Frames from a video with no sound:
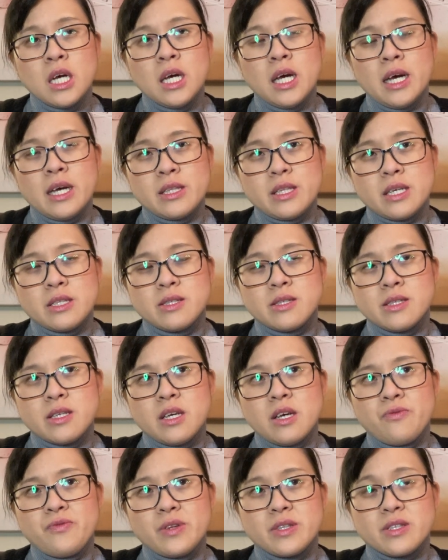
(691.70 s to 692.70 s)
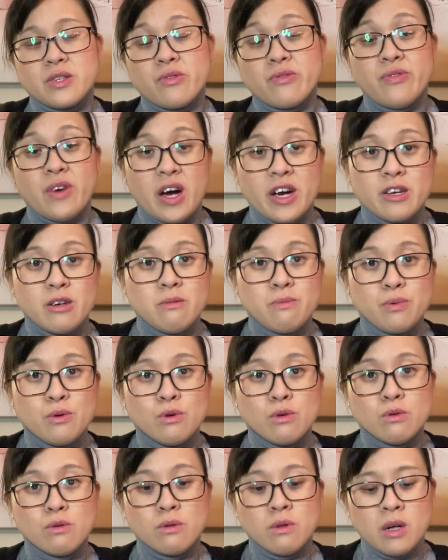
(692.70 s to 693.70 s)
and see if it's a
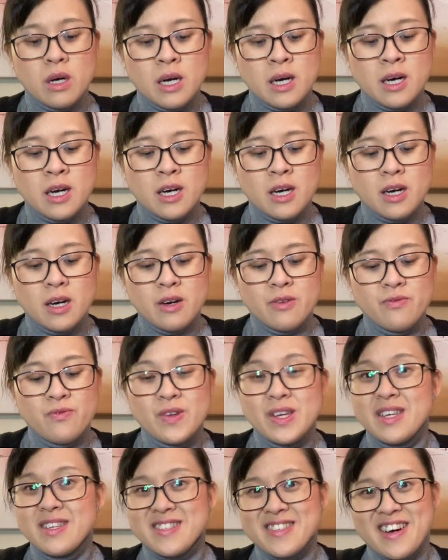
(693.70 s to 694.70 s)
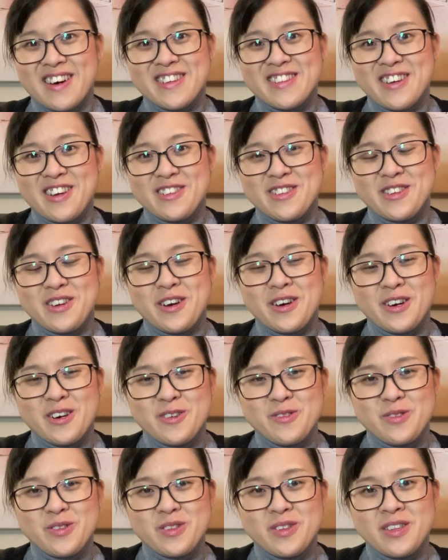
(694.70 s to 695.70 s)
viable visa
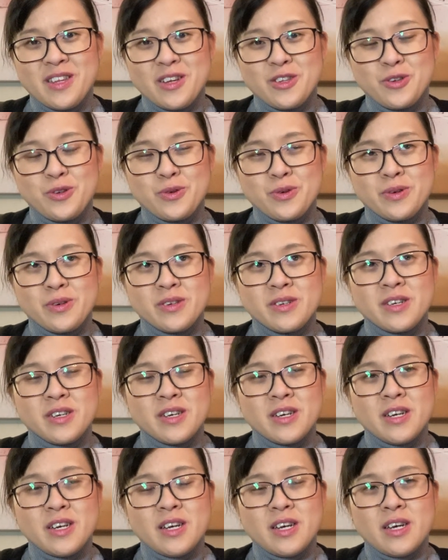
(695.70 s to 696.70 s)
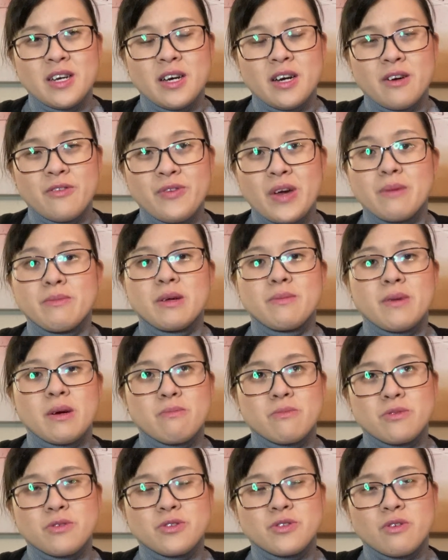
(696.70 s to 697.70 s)
that your family
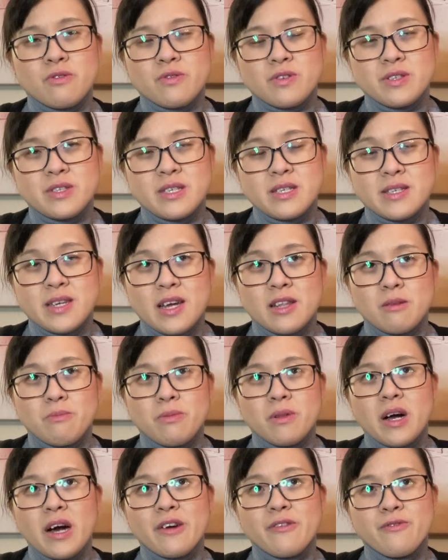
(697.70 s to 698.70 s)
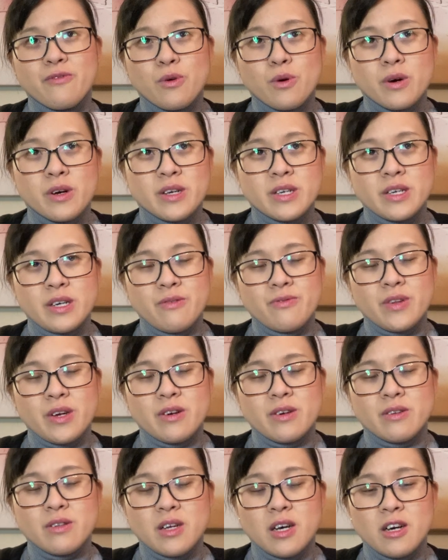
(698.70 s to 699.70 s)
members overseas can apply for if
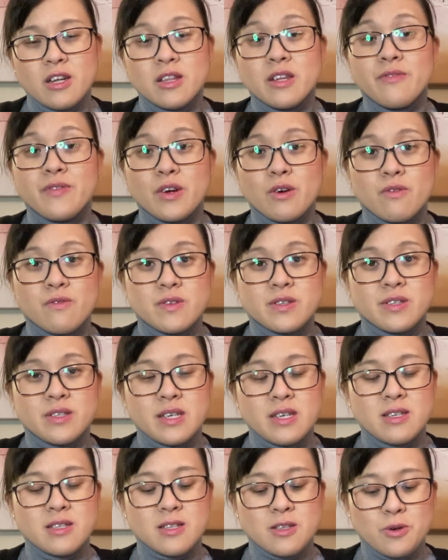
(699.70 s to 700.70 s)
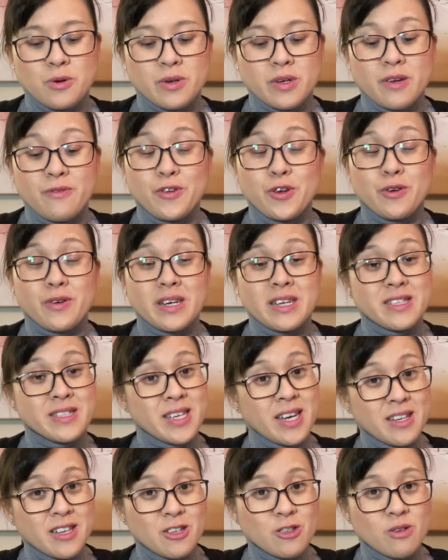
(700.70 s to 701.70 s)
they're living overseas. Or if you're
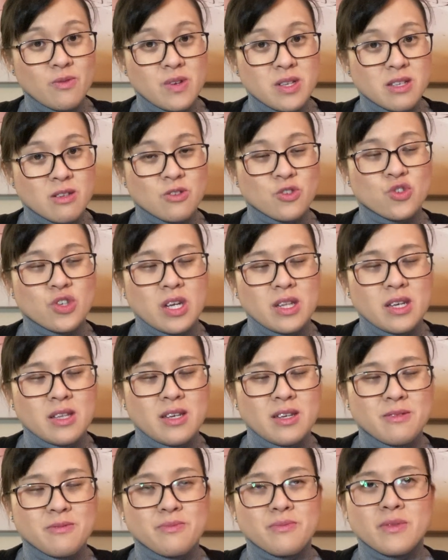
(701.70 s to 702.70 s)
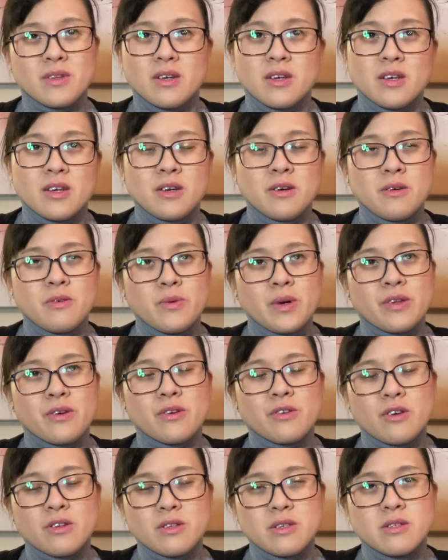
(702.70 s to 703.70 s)
intending to visit Australia, then whether or
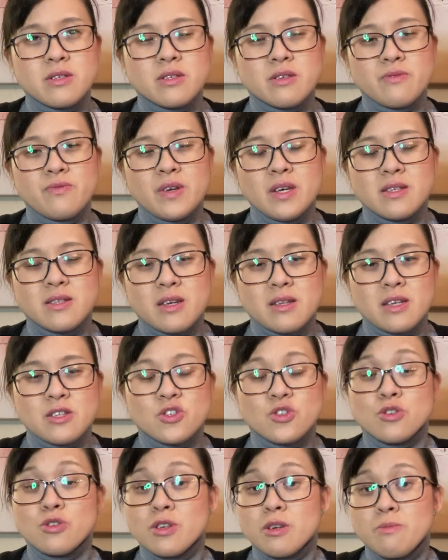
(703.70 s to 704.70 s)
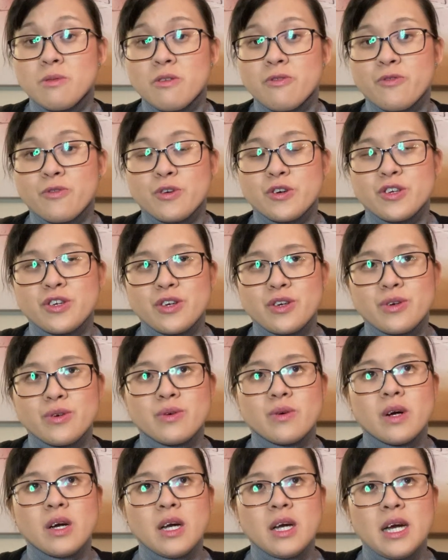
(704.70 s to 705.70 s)
not this is a visa that's suitable for you.
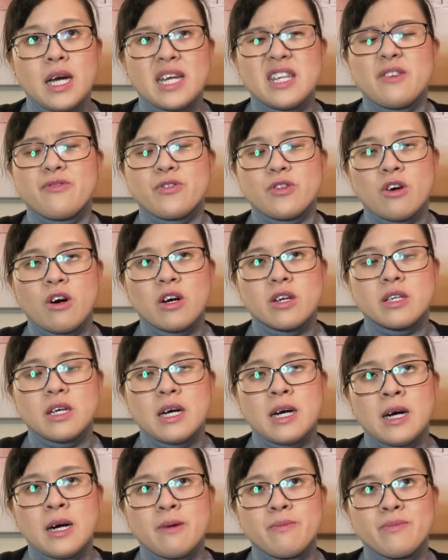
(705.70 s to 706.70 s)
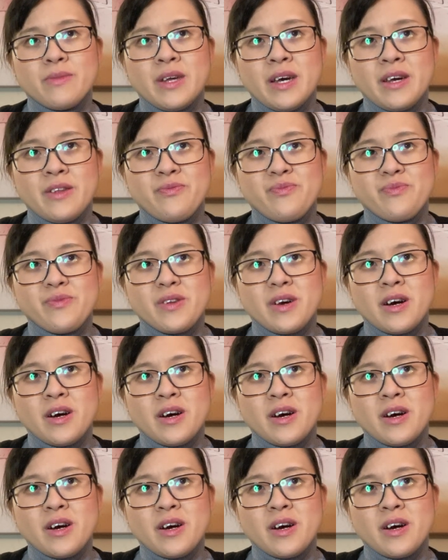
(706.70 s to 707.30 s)
And if not, then